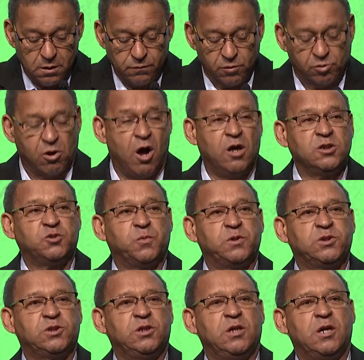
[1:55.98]
The wrongs we
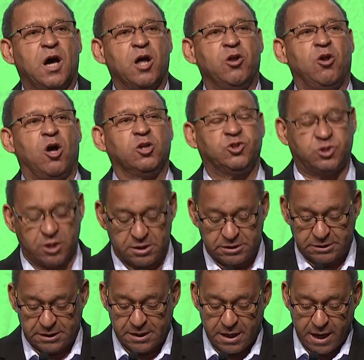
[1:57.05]
see are not
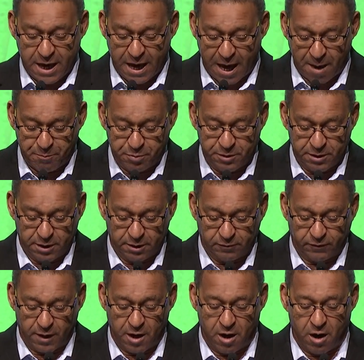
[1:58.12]
just happening,
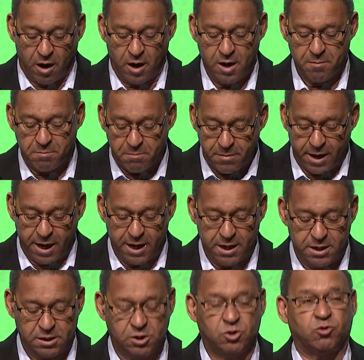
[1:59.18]
they are
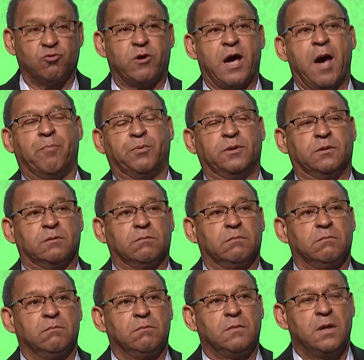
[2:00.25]
made to happen.
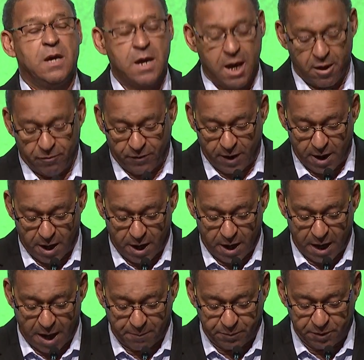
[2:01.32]
And they are
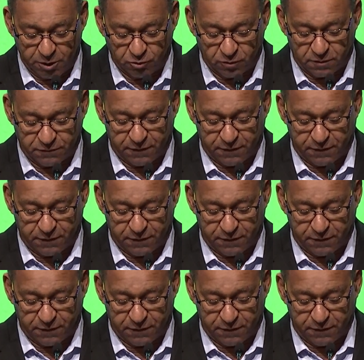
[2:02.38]
happening to the